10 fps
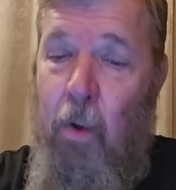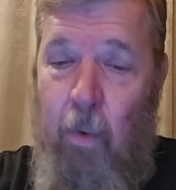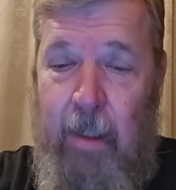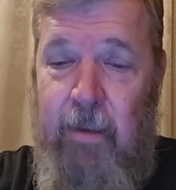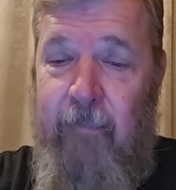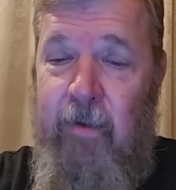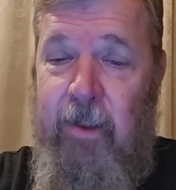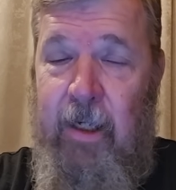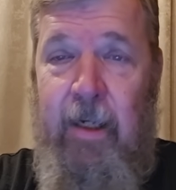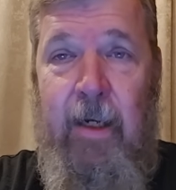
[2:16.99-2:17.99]
West
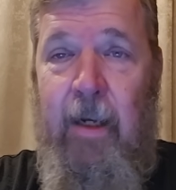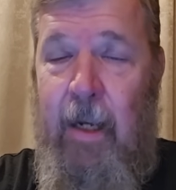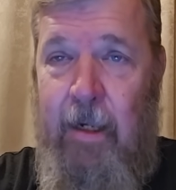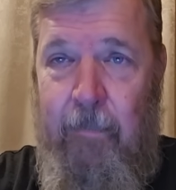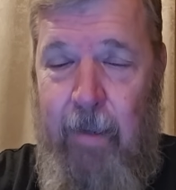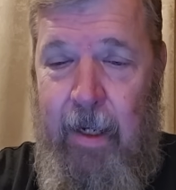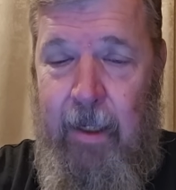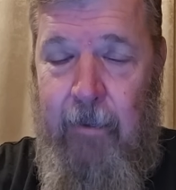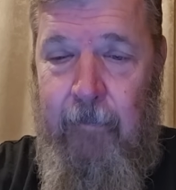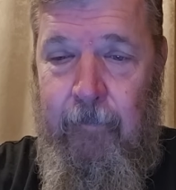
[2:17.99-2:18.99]
Virginia, and
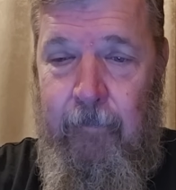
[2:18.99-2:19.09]
Maine.